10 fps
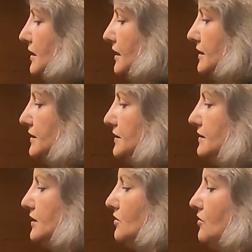And I did
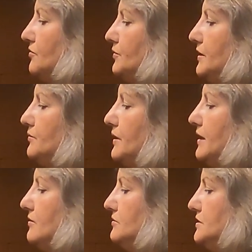that all the way
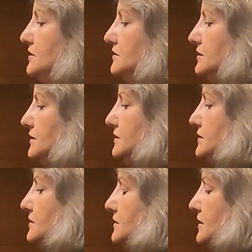around.
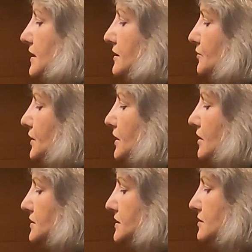And then when I
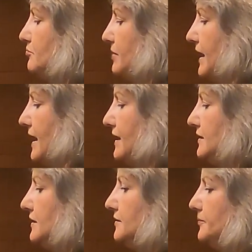got to the
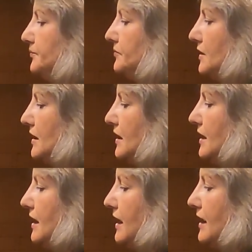back,
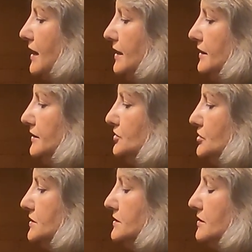I
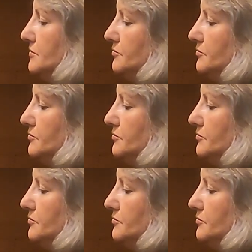just